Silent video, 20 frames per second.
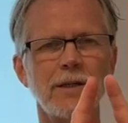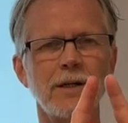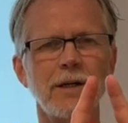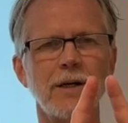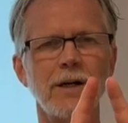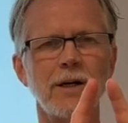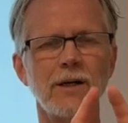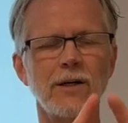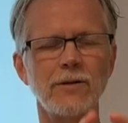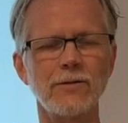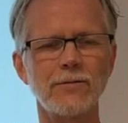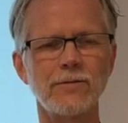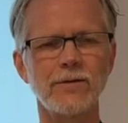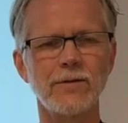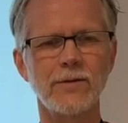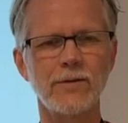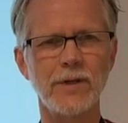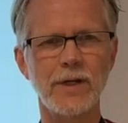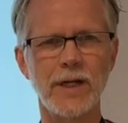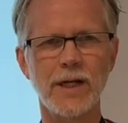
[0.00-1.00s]
of
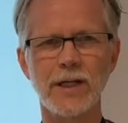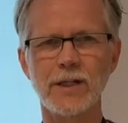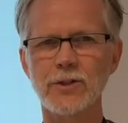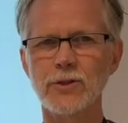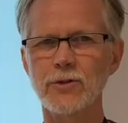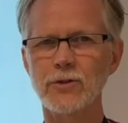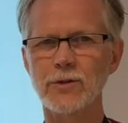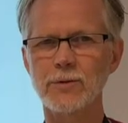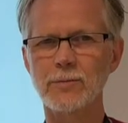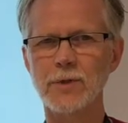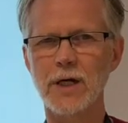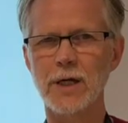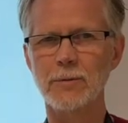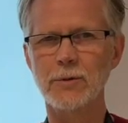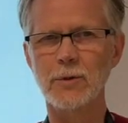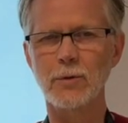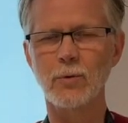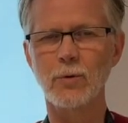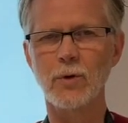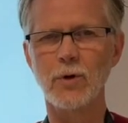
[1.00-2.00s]
the anterior
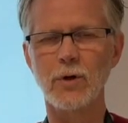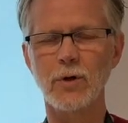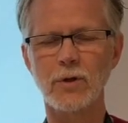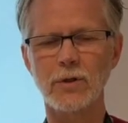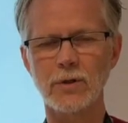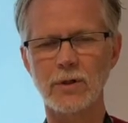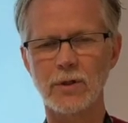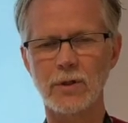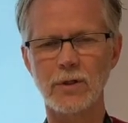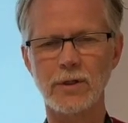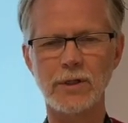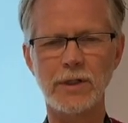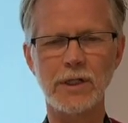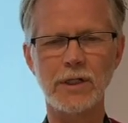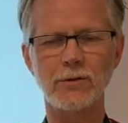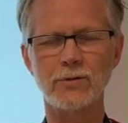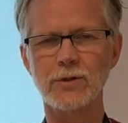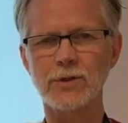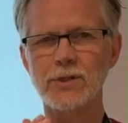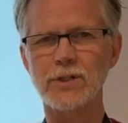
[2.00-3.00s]
abdominal wall on
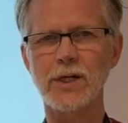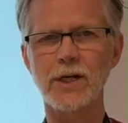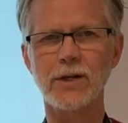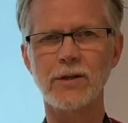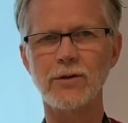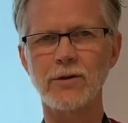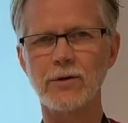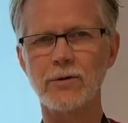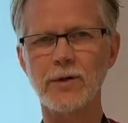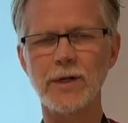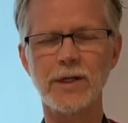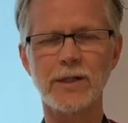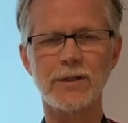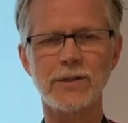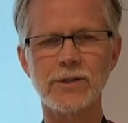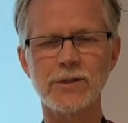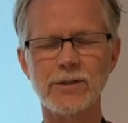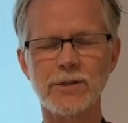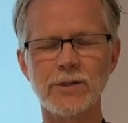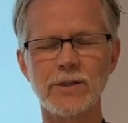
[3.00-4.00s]
either side of the
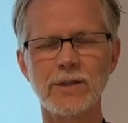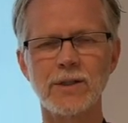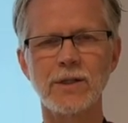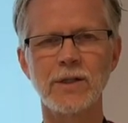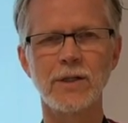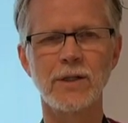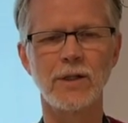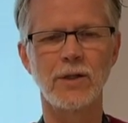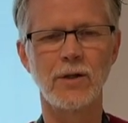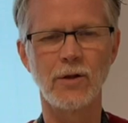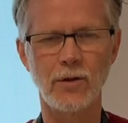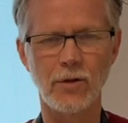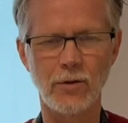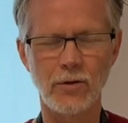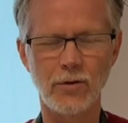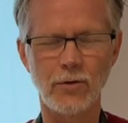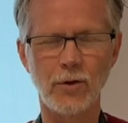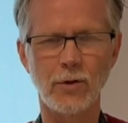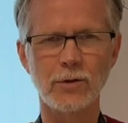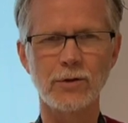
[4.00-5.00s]
urachus.
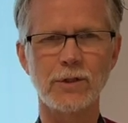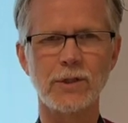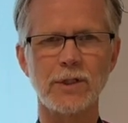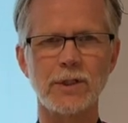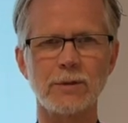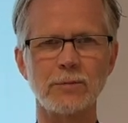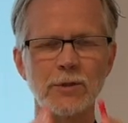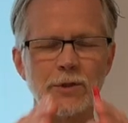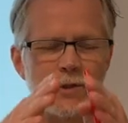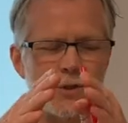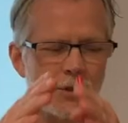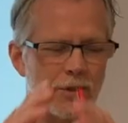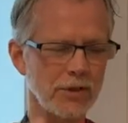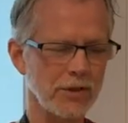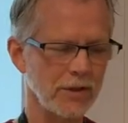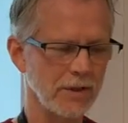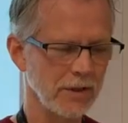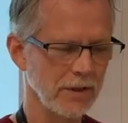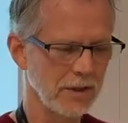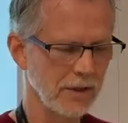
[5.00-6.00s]
Those ligaments
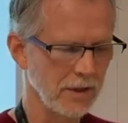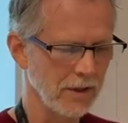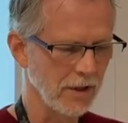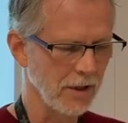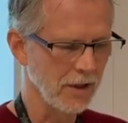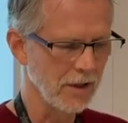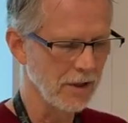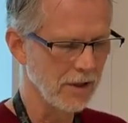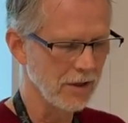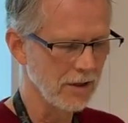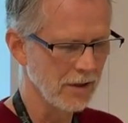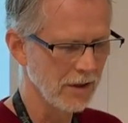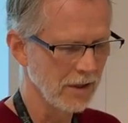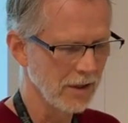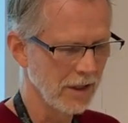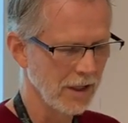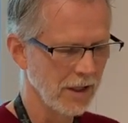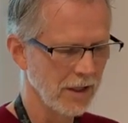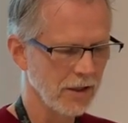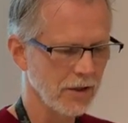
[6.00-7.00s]
are
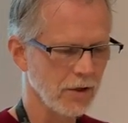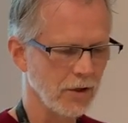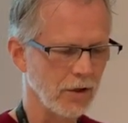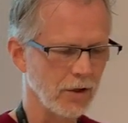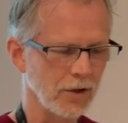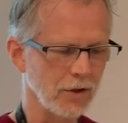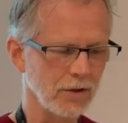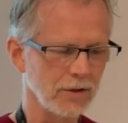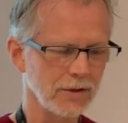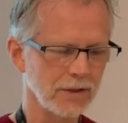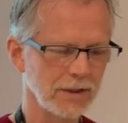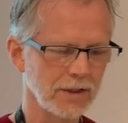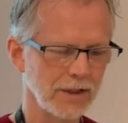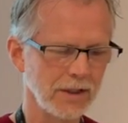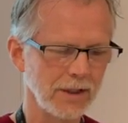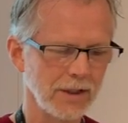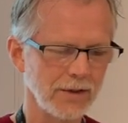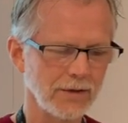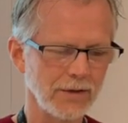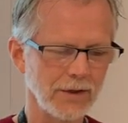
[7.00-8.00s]
called
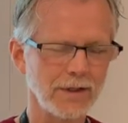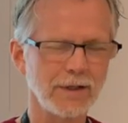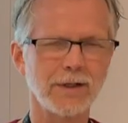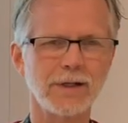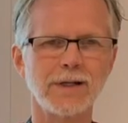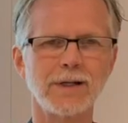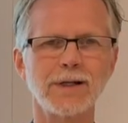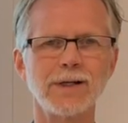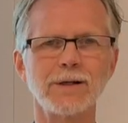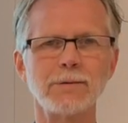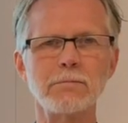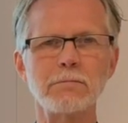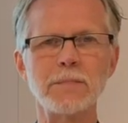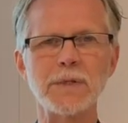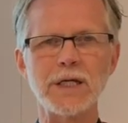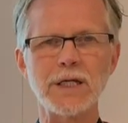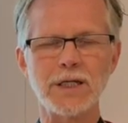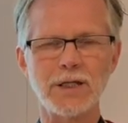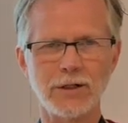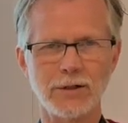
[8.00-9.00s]
the
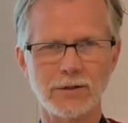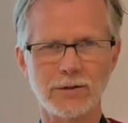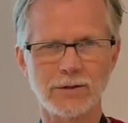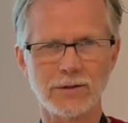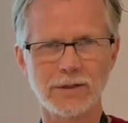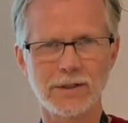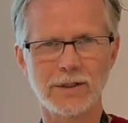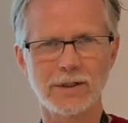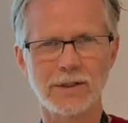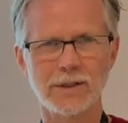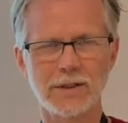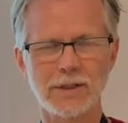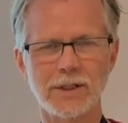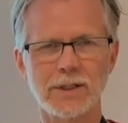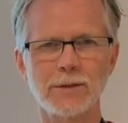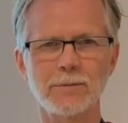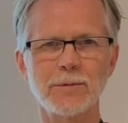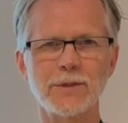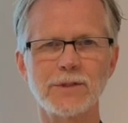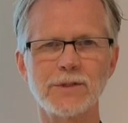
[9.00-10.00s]
medial
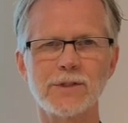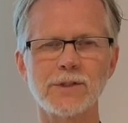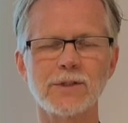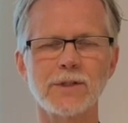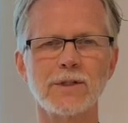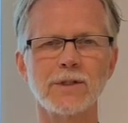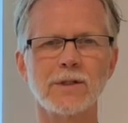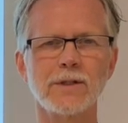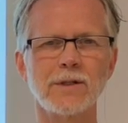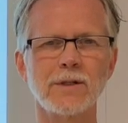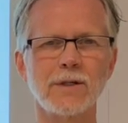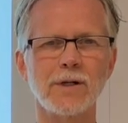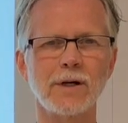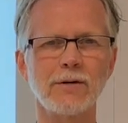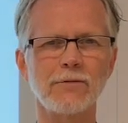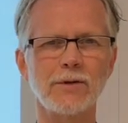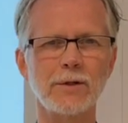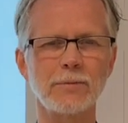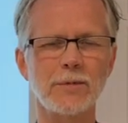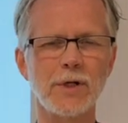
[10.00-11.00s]
ligaments
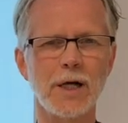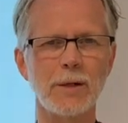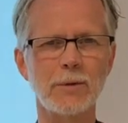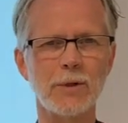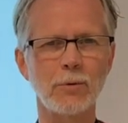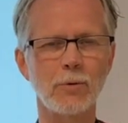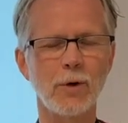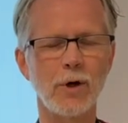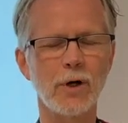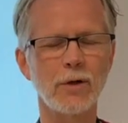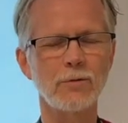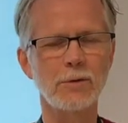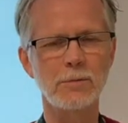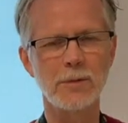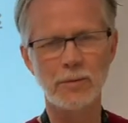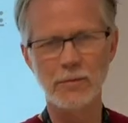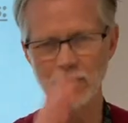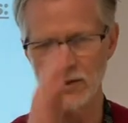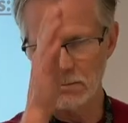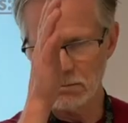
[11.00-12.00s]
of the abdominal wall.
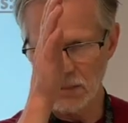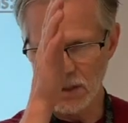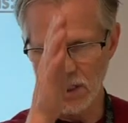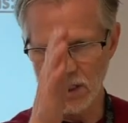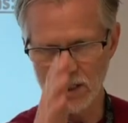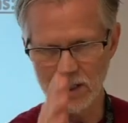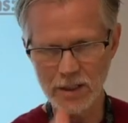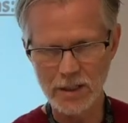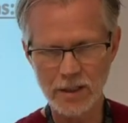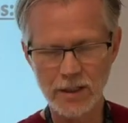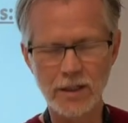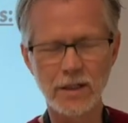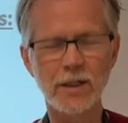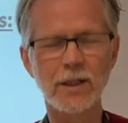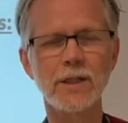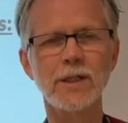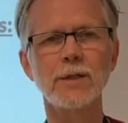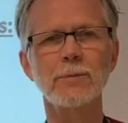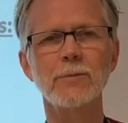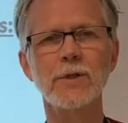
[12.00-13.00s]
Remember, the median
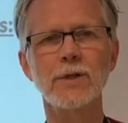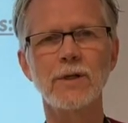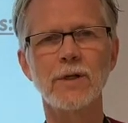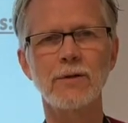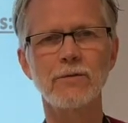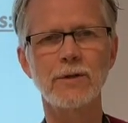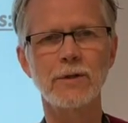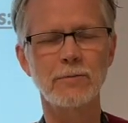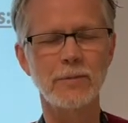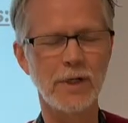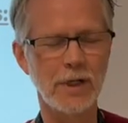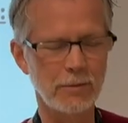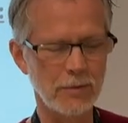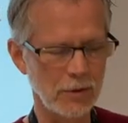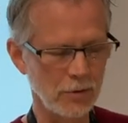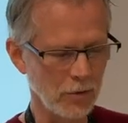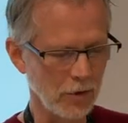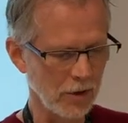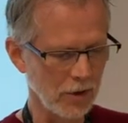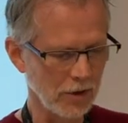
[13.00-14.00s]
ligament of the
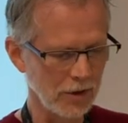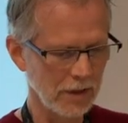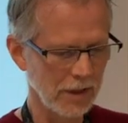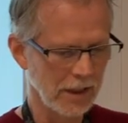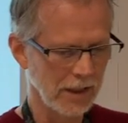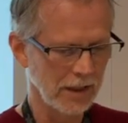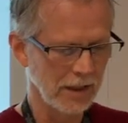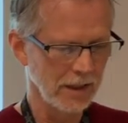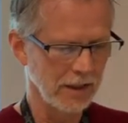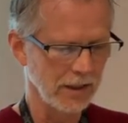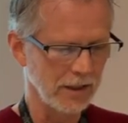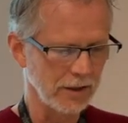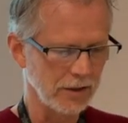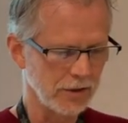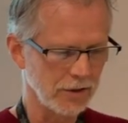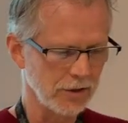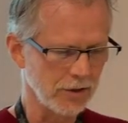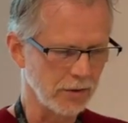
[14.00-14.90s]
abdominal wall is the